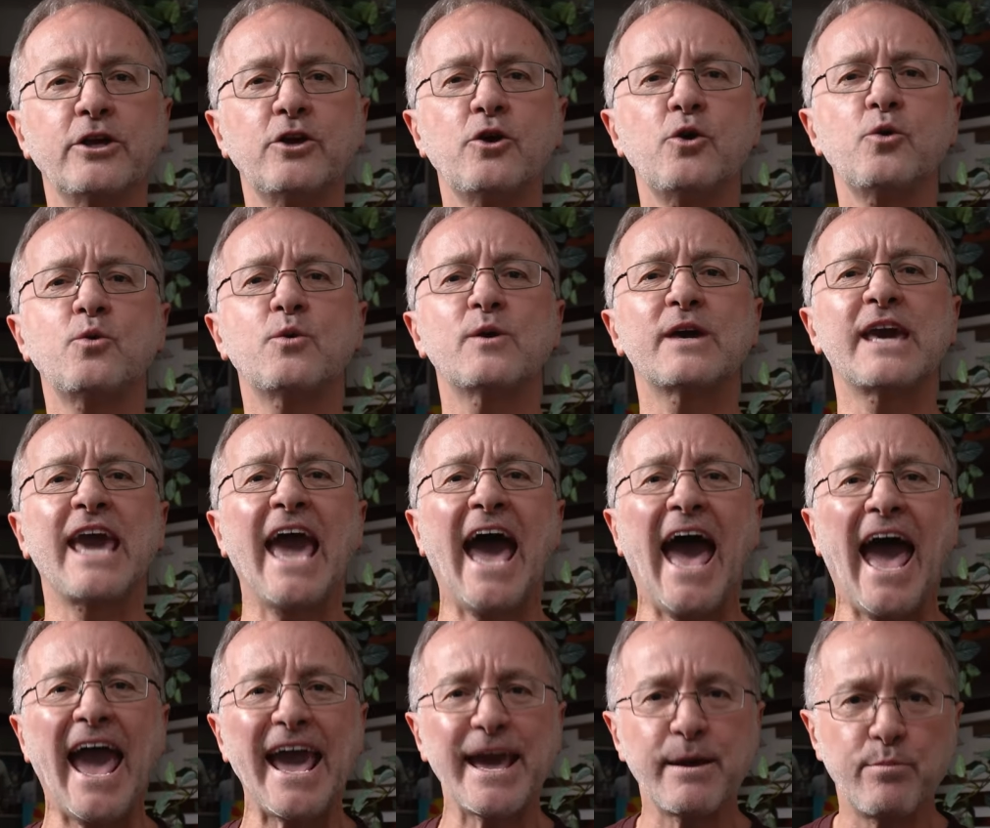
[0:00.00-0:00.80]
are you
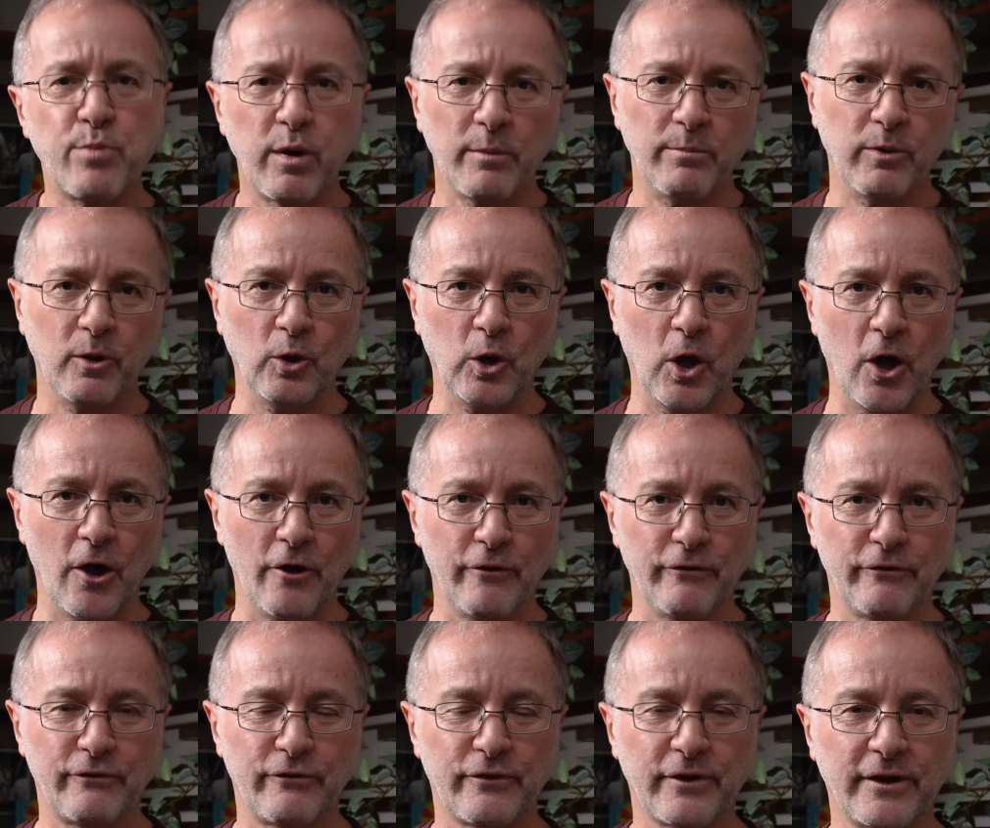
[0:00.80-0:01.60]
capable
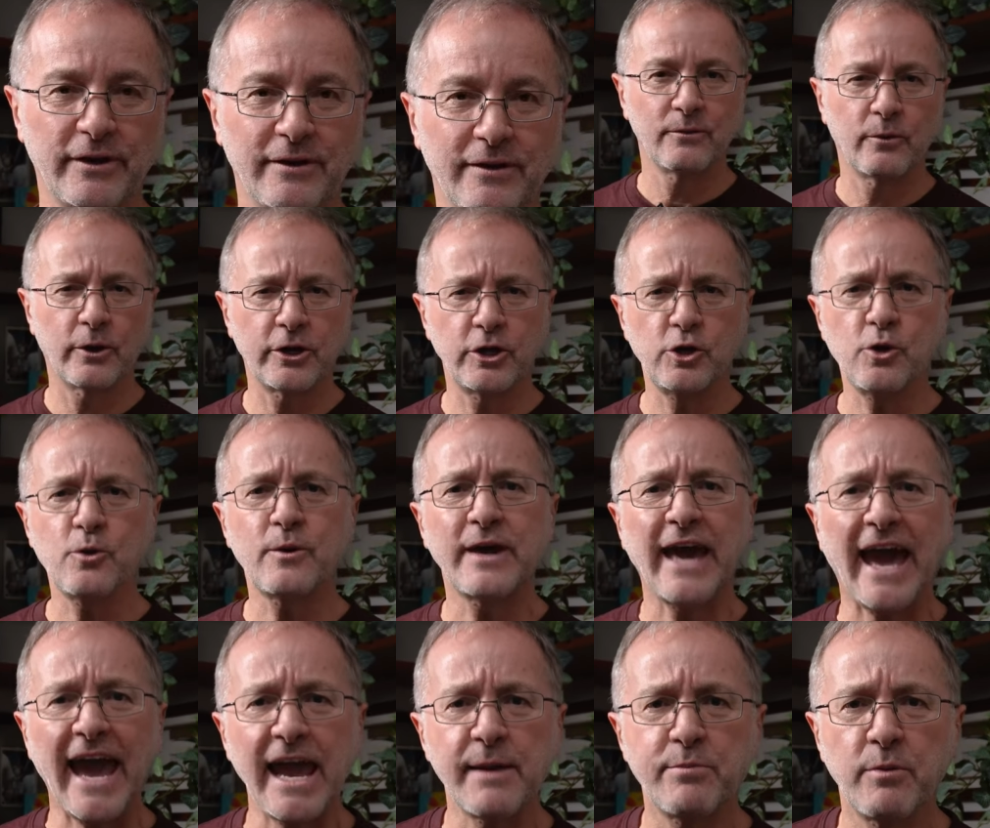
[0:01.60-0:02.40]
of? What are you
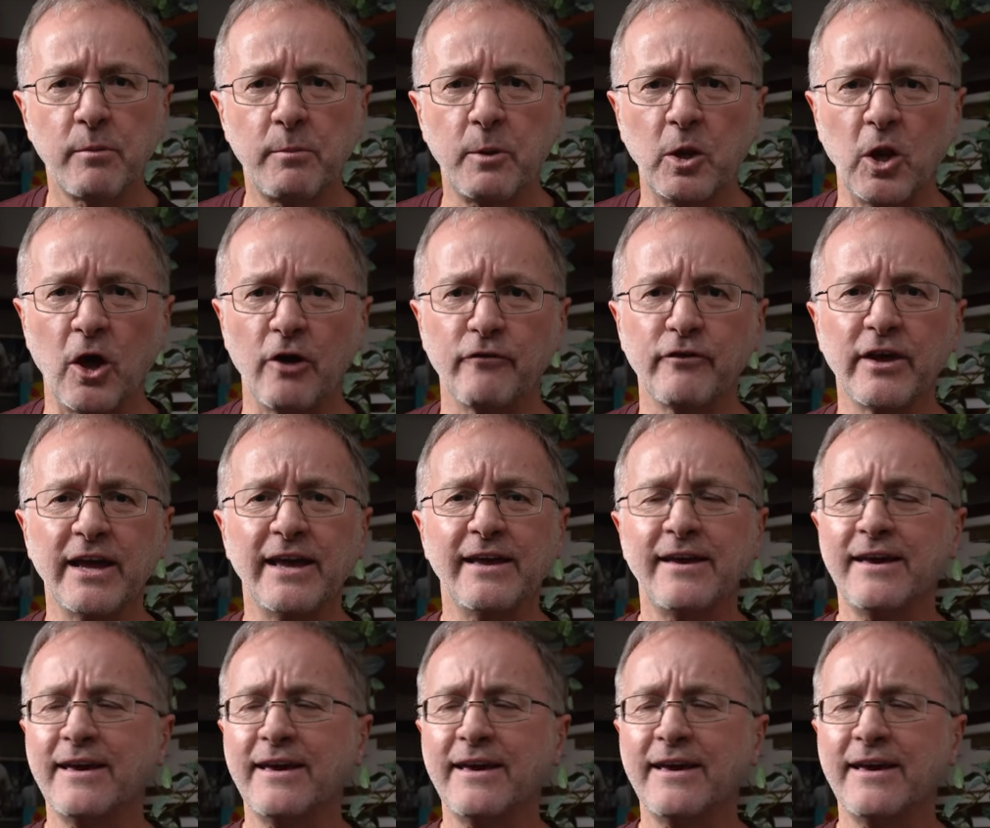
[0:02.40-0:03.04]
capable of?